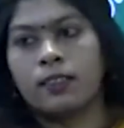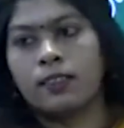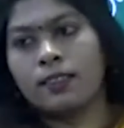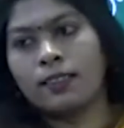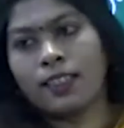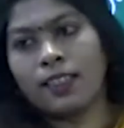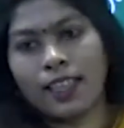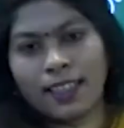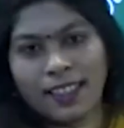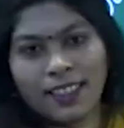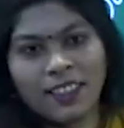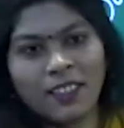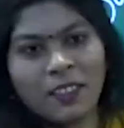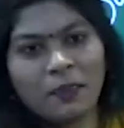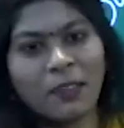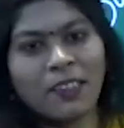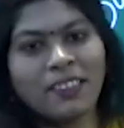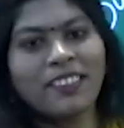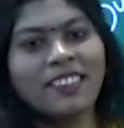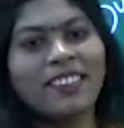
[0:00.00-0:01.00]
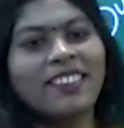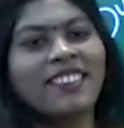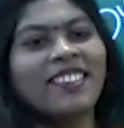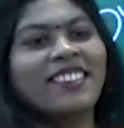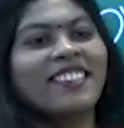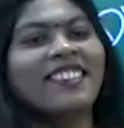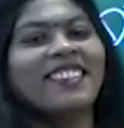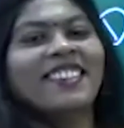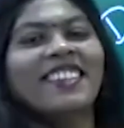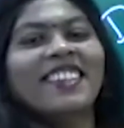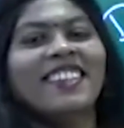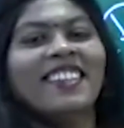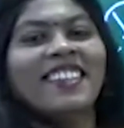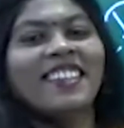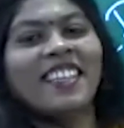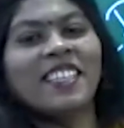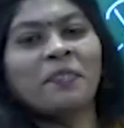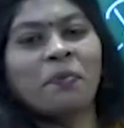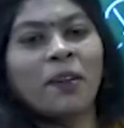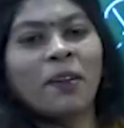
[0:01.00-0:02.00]
Attend this person,
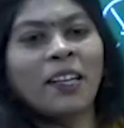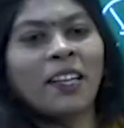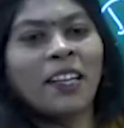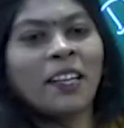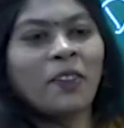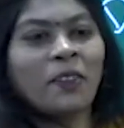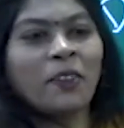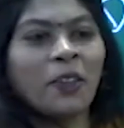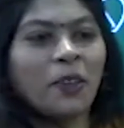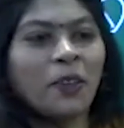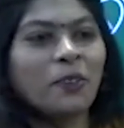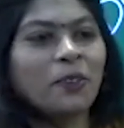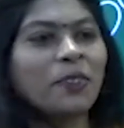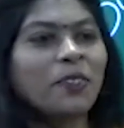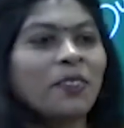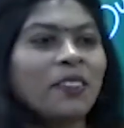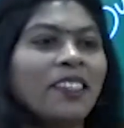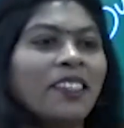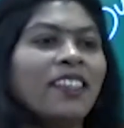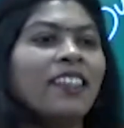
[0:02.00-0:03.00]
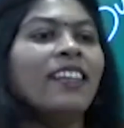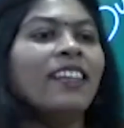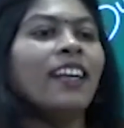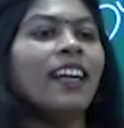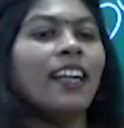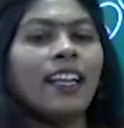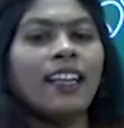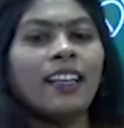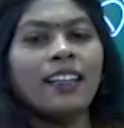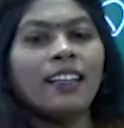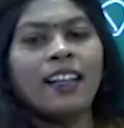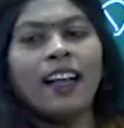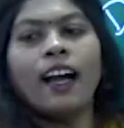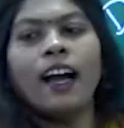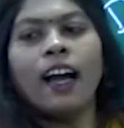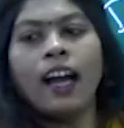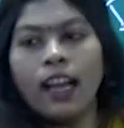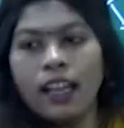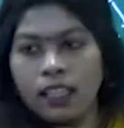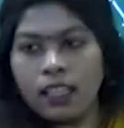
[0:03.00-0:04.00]
responding to cues.
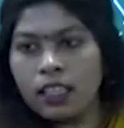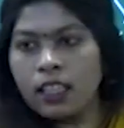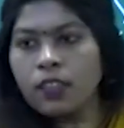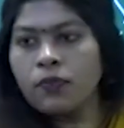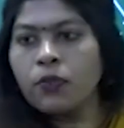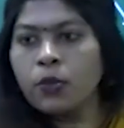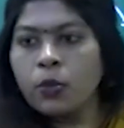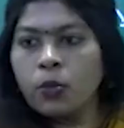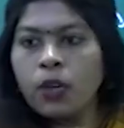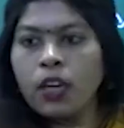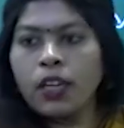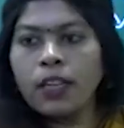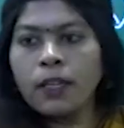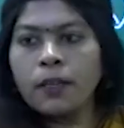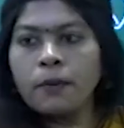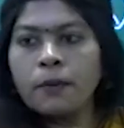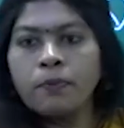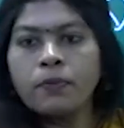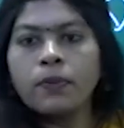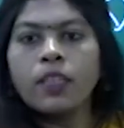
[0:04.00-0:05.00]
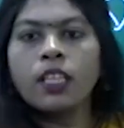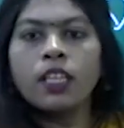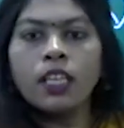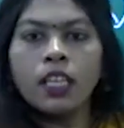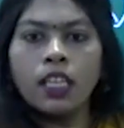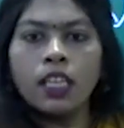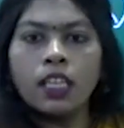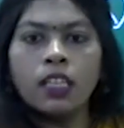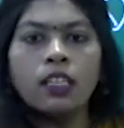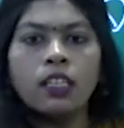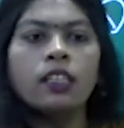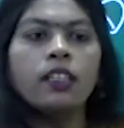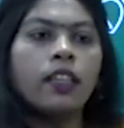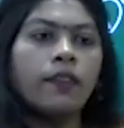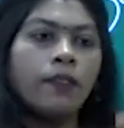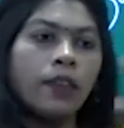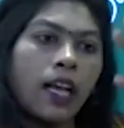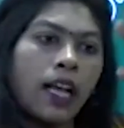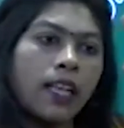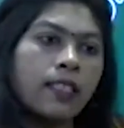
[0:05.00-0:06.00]
Or if you are a girl, they
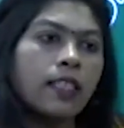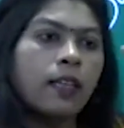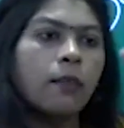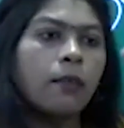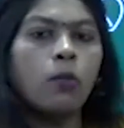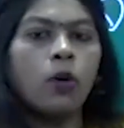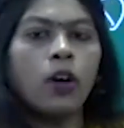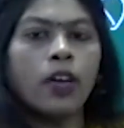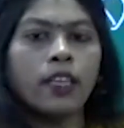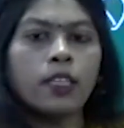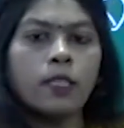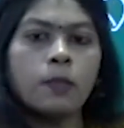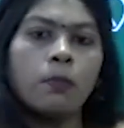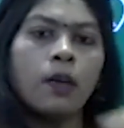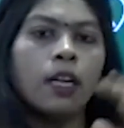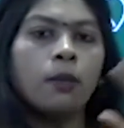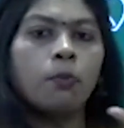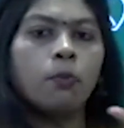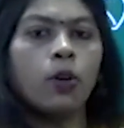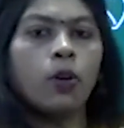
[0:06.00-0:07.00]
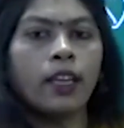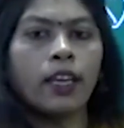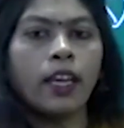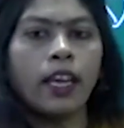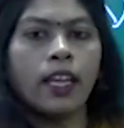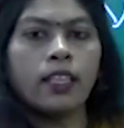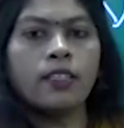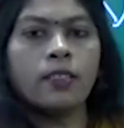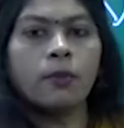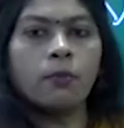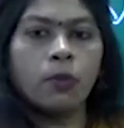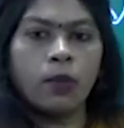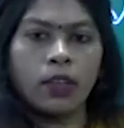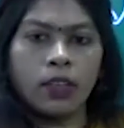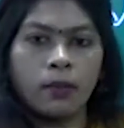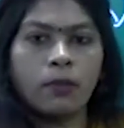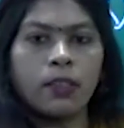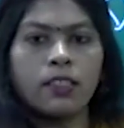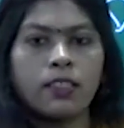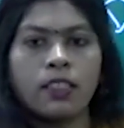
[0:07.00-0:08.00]
will ask a boy, smart boy, handsome boy.
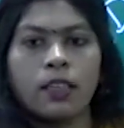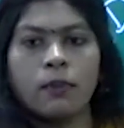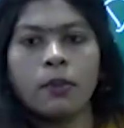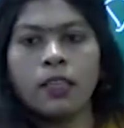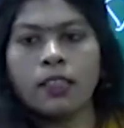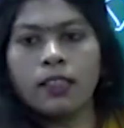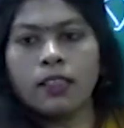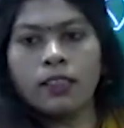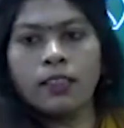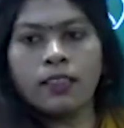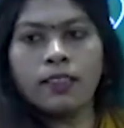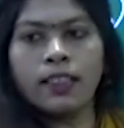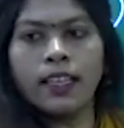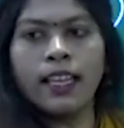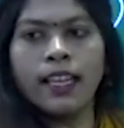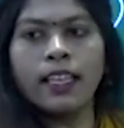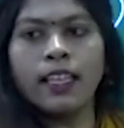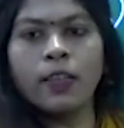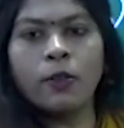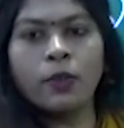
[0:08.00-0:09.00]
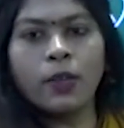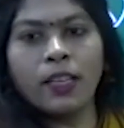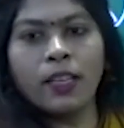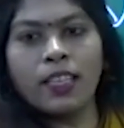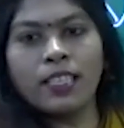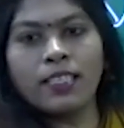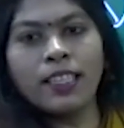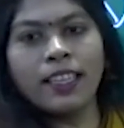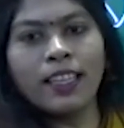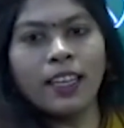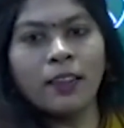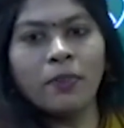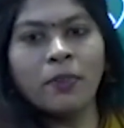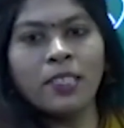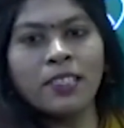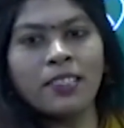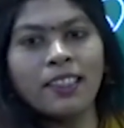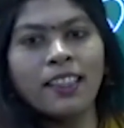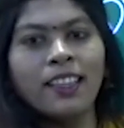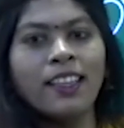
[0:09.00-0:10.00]
Please come here. This lady, you can easily
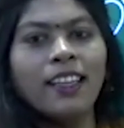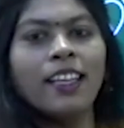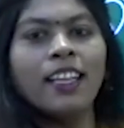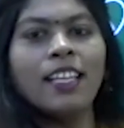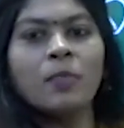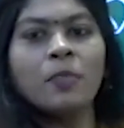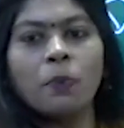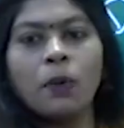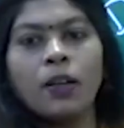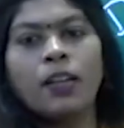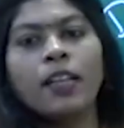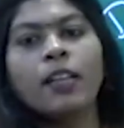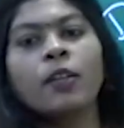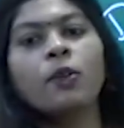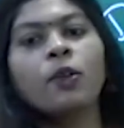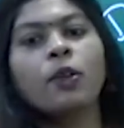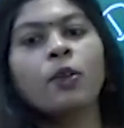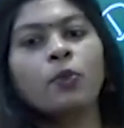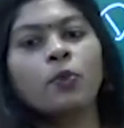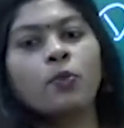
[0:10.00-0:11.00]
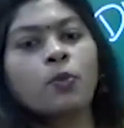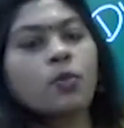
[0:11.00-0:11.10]
convince, responding to cues.